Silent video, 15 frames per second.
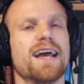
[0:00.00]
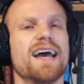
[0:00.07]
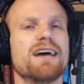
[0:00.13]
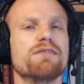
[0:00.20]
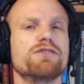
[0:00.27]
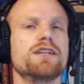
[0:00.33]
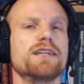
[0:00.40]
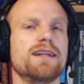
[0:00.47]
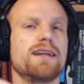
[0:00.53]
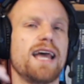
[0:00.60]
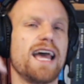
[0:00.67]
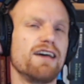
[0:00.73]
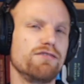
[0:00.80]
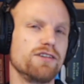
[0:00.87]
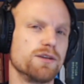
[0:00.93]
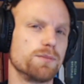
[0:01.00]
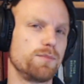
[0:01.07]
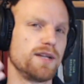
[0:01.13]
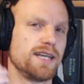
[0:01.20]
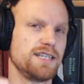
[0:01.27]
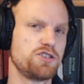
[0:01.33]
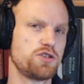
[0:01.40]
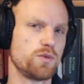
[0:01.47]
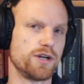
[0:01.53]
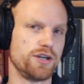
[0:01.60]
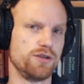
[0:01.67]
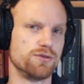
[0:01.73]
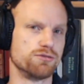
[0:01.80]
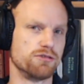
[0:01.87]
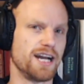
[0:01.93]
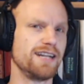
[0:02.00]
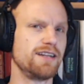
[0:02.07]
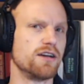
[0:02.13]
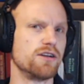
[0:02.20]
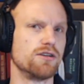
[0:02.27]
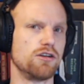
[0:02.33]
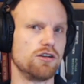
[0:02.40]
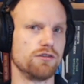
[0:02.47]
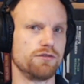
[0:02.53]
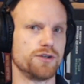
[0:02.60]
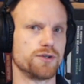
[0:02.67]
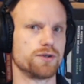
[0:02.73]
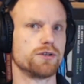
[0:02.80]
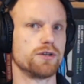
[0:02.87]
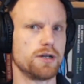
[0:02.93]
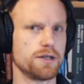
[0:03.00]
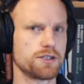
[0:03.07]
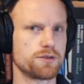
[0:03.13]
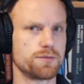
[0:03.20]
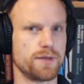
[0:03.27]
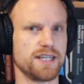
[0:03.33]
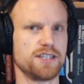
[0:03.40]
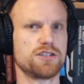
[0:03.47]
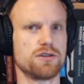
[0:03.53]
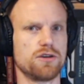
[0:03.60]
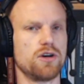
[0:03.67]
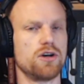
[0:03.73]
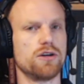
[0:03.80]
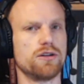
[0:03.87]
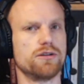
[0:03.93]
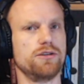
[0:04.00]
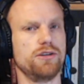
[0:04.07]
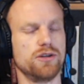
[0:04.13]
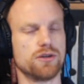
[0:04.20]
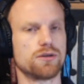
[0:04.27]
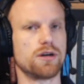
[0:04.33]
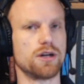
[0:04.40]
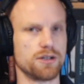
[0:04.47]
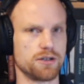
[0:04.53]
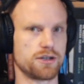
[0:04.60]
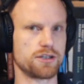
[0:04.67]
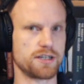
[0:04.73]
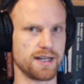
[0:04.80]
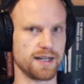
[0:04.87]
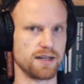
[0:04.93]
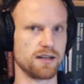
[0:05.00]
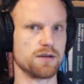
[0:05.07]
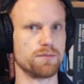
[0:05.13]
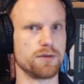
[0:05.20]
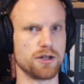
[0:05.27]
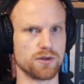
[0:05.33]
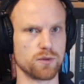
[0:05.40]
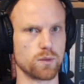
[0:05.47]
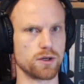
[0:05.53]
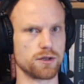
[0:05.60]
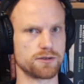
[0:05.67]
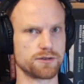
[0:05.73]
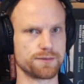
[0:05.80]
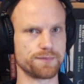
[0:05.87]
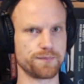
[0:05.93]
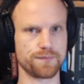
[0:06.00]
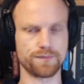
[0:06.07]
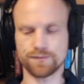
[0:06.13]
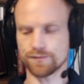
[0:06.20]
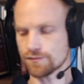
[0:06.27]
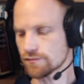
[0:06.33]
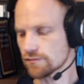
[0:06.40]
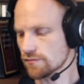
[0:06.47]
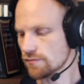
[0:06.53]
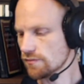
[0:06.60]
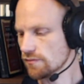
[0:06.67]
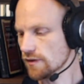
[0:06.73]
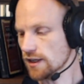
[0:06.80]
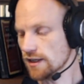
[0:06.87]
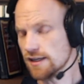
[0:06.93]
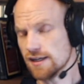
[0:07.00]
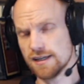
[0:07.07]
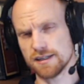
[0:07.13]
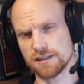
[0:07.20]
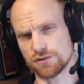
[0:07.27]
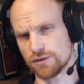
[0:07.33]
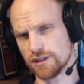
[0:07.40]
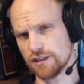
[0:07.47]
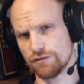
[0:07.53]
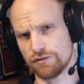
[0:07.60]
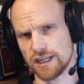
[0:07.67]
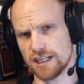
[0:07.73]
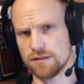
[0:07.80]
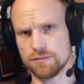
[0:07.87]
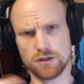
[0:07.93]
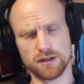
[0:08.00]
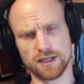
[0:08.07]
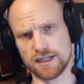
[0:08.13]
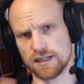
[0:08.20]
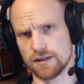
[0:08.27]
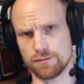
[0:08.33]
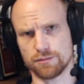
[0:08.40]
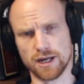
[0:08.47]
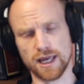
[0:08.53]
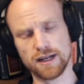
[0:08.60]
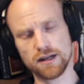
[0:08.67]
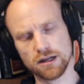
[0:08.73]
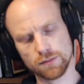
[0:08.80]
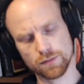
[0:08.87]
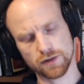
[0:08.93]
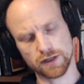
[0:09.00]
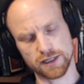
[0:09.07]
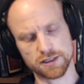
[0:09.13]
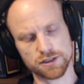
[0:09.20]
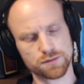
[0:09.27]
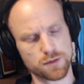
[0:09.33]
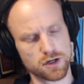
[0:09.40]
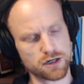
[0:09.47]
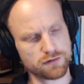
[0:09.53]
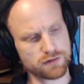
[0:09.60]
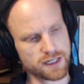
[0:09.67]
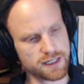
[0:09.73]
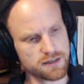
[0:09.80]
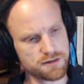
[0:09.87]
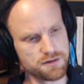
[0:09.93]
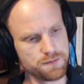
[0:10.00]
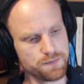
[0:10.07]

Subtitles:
having a place where you write down all of your thoughts based on your understanding upon the world. It's really valuable, and the brain dump is part of that.